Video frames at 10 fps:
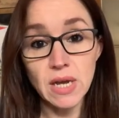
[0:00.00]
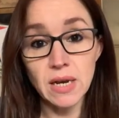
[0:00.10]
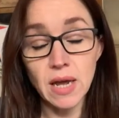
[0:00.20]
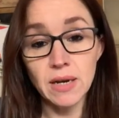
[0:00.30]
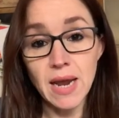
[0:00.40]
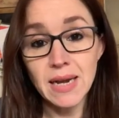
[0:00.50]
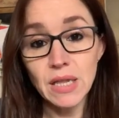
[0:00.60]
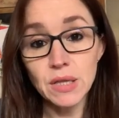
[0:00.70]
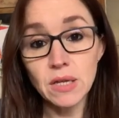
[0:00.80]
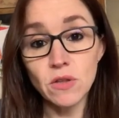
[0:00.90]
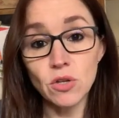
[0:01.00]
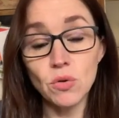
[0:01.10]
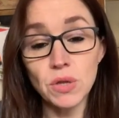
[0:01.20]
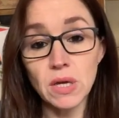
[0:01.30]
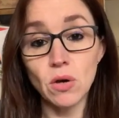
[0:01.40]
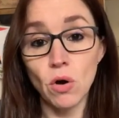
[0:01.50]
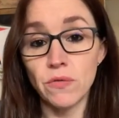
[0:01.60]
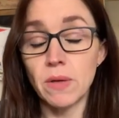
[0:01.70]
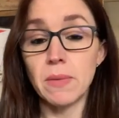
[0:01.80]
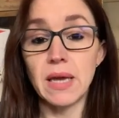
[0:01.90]
and anything that you think of
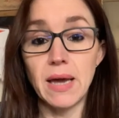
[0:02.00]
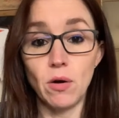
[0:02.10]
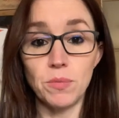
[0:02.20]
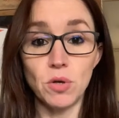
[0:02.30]
that may help